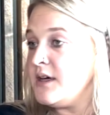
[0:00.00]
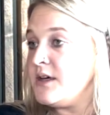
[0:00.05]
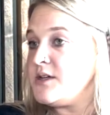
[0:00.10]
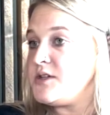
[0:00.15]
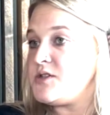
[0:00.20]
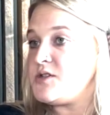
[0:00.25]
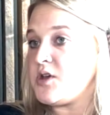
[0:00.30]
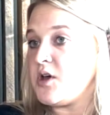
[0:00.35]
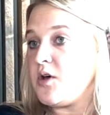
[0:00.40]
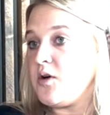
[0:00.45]

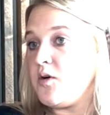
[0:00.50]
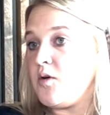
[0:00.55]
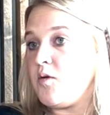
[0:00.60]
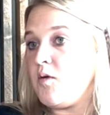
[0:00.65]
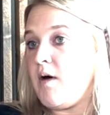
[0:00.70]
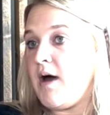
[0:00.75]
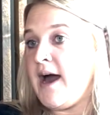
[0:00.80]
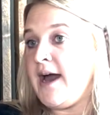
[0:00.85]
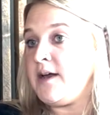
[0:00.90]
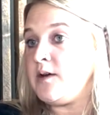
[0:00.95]

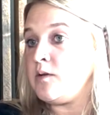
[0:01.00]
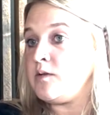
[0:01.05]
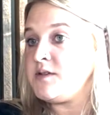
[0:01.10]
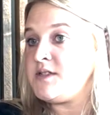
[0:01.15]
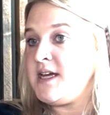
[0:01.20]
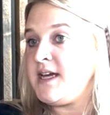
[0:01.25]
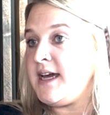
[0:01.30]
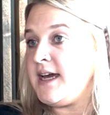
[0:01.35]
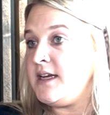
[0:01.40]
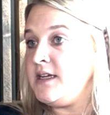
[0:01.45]
So I don't
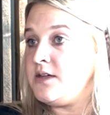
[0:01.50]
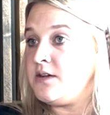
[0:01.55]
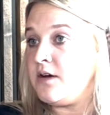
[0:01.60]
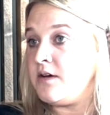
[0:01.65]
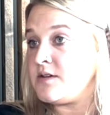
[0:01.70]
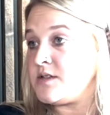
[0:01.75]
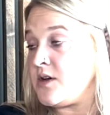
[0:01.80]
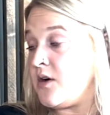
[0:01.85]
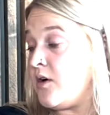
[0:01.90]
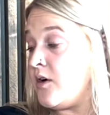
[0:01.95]
take any
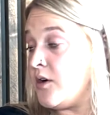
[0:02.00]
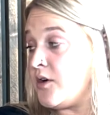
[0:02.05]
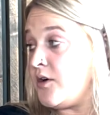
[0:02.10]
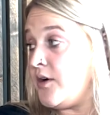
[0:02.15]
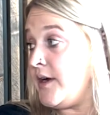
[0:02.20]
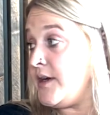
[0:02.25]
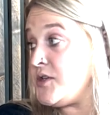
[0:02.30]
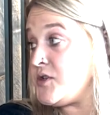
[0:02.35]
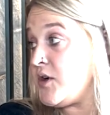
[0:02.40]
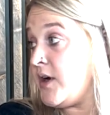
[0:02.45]
dogs that aren't
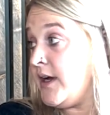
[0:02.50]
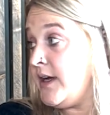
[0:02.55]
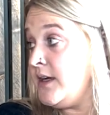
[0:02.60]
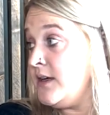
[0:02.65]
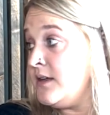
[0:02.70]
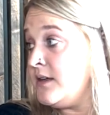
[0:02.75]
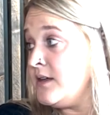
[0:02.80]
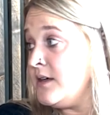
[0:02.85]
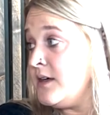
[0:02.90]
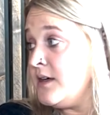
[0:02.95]
crate trained